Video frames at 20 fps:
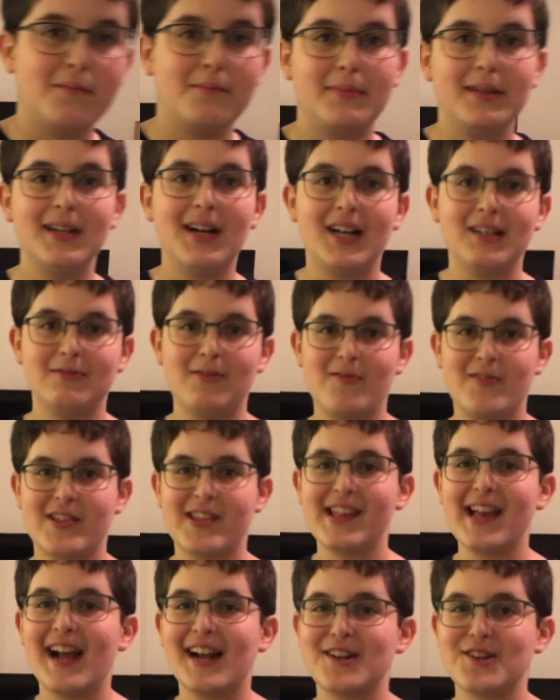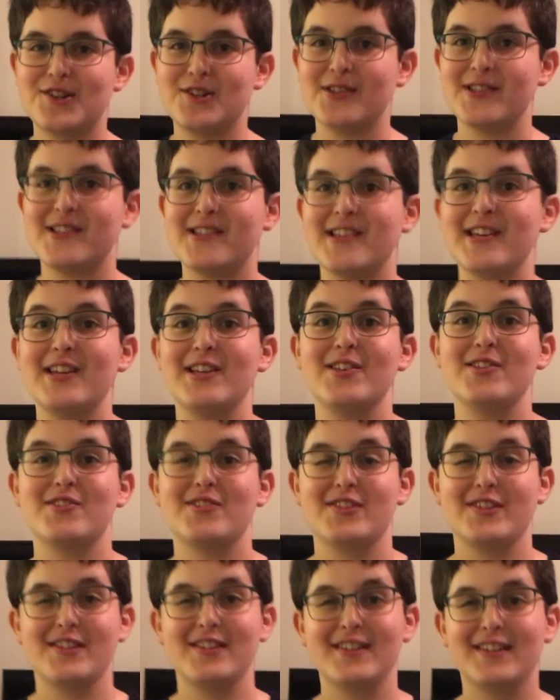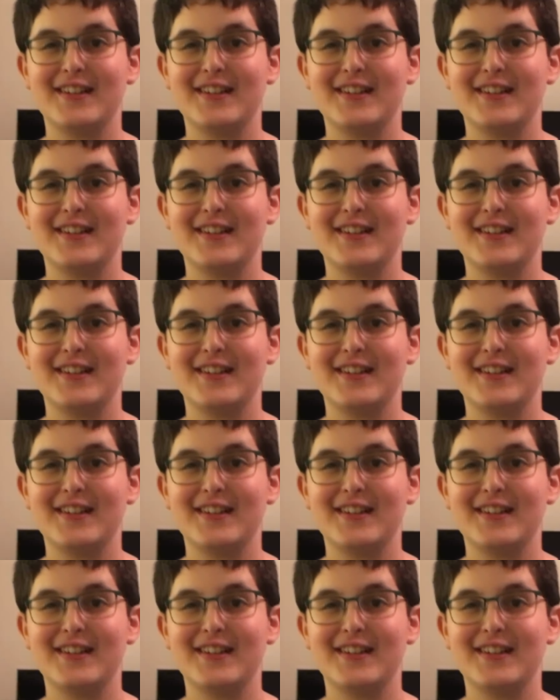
and beyond with its action scenes.